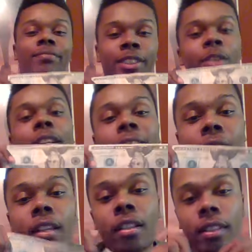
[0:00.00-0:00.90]
Your
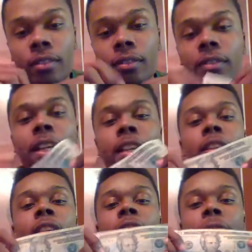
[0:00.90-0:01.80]
dollar right
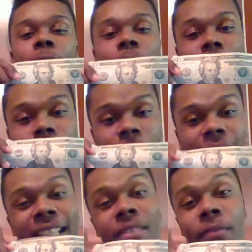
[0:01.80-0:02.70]
here
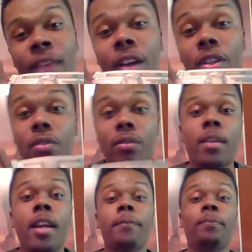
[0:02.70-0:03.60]
is value,
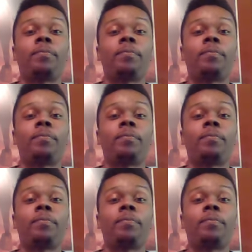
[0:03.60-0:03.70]
right?